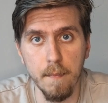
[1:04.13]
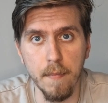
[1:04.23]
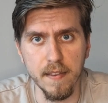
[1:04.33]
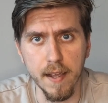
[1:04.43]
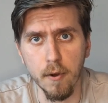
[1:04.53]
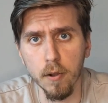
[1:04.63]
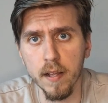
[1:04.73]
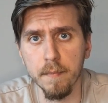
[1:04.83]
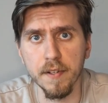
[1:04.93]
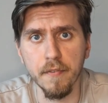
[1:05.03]
but they call
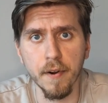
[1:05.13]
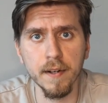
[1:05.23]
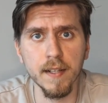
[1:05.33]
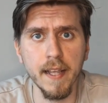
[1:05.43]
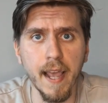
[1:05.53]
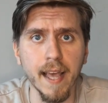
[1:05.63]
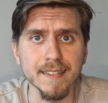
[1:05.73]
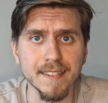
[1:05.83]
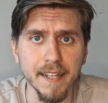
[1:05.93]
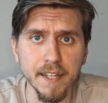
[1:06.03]
him differently
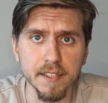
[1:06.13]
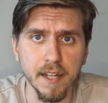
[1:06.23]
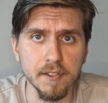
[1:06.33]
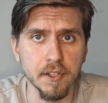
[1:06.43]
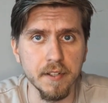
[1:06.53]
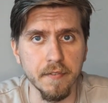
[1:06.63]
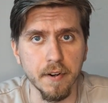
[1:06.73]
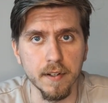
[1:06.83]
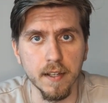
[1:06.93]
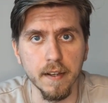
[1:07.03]
and see his nature
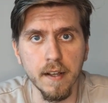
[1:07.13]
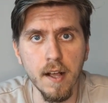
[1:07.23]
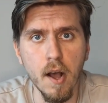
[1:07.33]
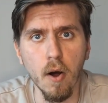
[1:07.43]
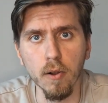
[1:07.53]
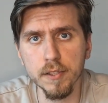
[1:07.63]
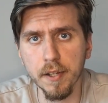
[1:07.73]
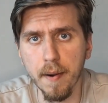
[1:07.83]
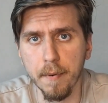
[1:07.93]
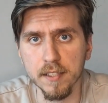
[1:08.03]
differently.
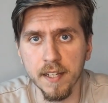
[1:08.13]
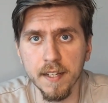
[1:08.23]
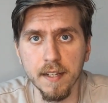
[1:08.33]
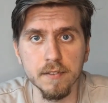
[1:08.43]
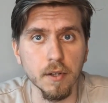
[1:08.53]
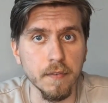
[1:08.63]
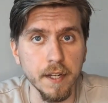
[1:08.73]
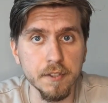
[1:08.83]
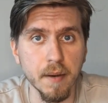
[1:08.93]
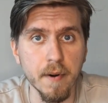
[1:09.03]
Also, representatives of
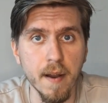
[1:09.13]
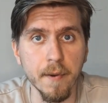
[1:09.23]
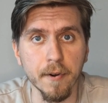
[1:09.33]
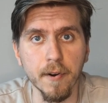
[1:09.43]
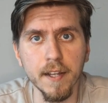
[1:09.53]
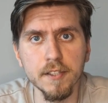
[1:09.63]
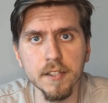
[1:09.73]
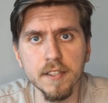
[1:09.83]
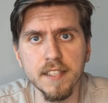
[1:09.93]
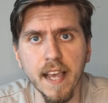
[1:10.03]
each Abrahamic
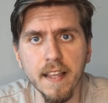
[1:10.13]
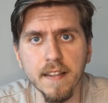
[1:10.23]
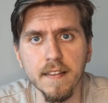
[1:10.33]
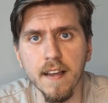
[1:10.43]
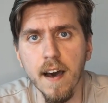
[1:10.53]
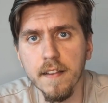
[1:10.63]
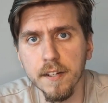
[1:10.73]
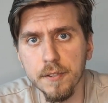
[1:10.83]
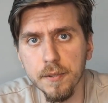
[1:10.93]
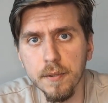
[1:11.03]
religion say that the
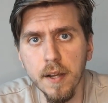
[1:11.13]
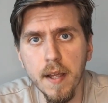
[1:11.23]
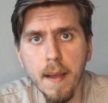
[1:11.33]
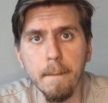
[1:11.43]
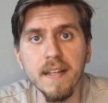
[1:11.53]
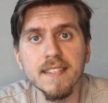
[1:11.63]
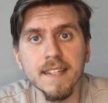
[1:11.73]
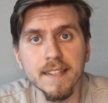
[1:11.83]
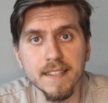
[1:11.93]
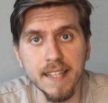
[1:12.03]
other two
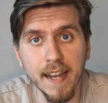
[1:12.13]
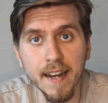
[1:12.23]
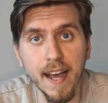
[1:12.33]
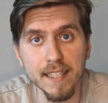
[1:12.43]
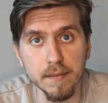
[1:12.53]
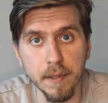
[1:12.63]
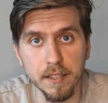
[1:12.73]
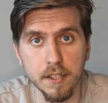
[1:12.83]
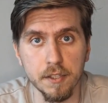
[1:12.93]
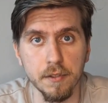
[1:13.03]
misunderstand God's
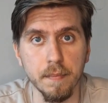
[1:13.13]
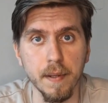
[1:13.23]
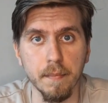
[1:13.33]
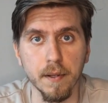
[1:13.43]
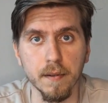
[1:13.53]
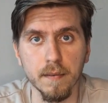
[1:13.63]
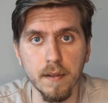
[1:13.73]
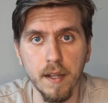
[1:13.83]
message to people.